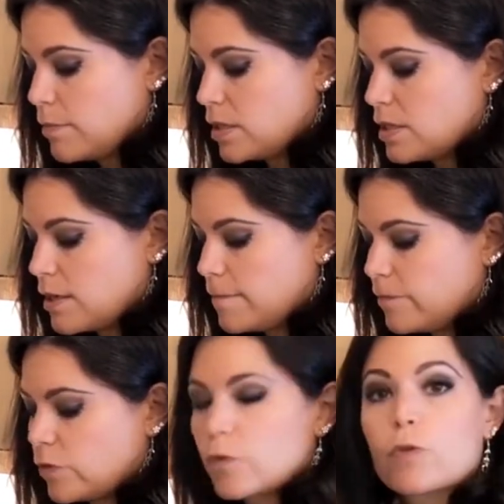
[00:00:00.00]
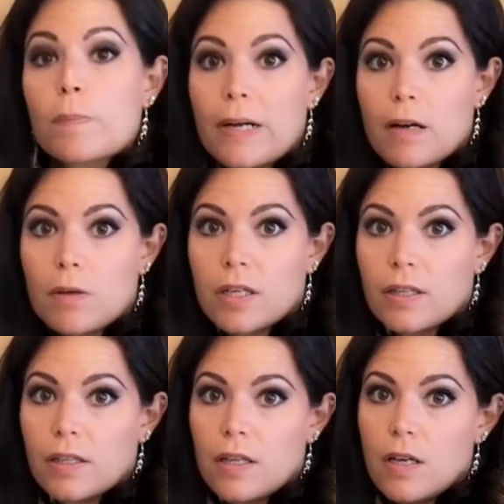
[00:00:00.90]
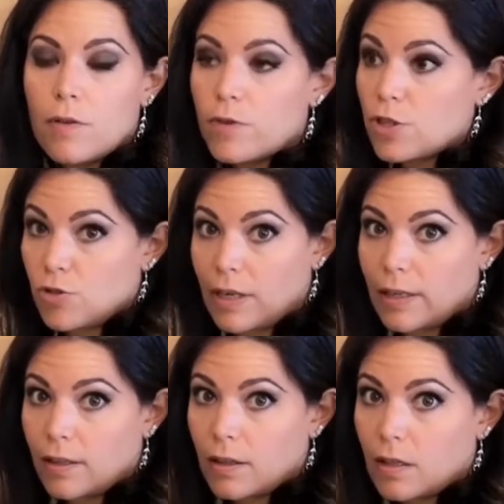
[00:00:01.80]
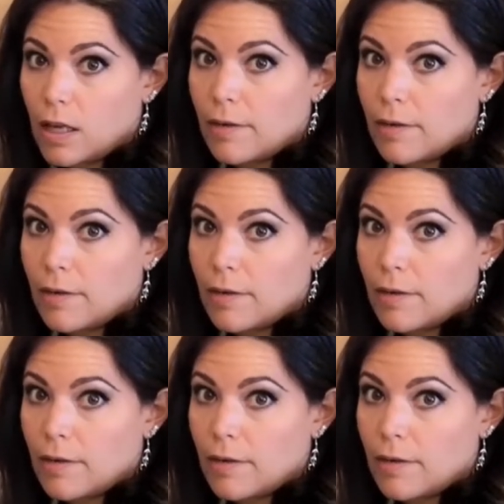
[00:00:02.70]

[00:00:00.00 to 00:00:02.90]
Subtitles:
But for power, for strength,